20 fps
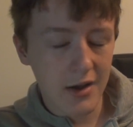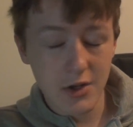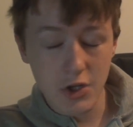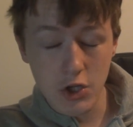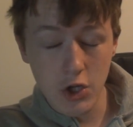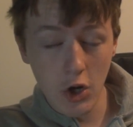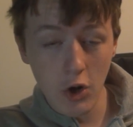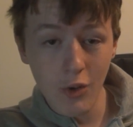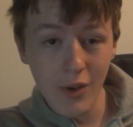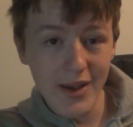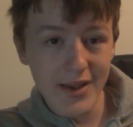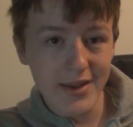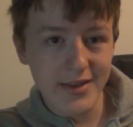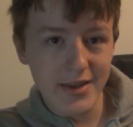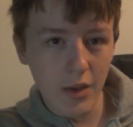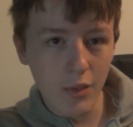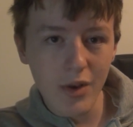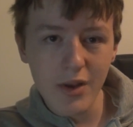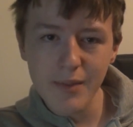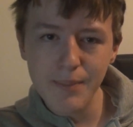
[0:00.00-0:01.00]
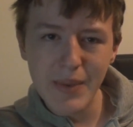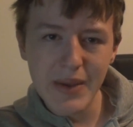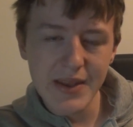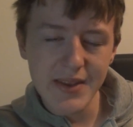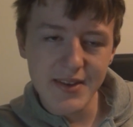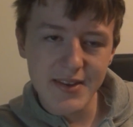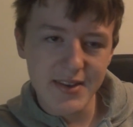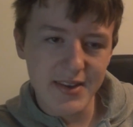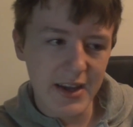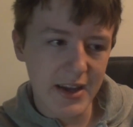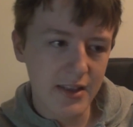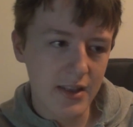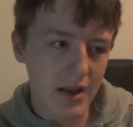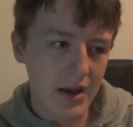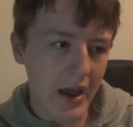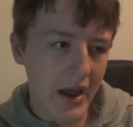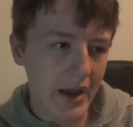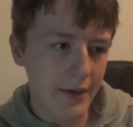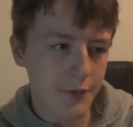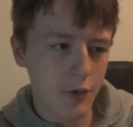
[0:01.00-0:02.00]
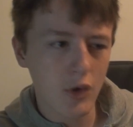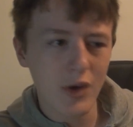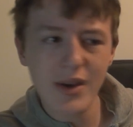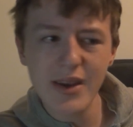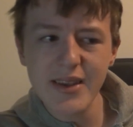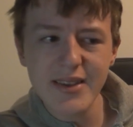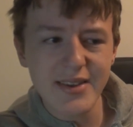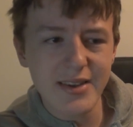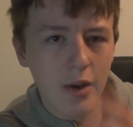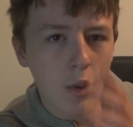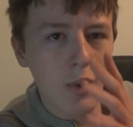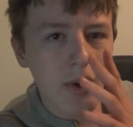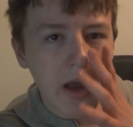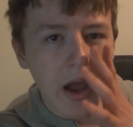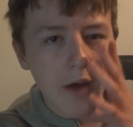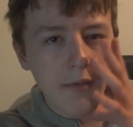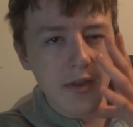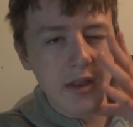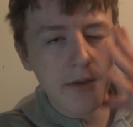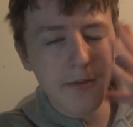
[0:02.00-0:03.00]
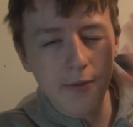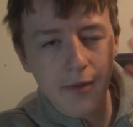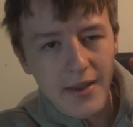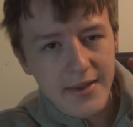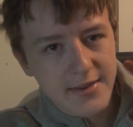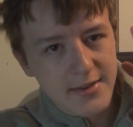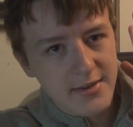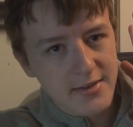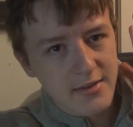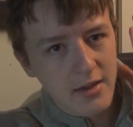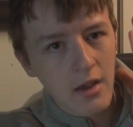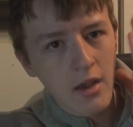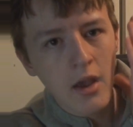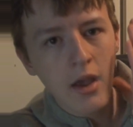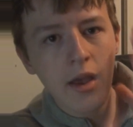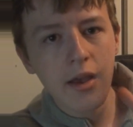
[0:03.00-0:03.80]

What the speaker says: show, is someone being skinned alive, or at least someone having their face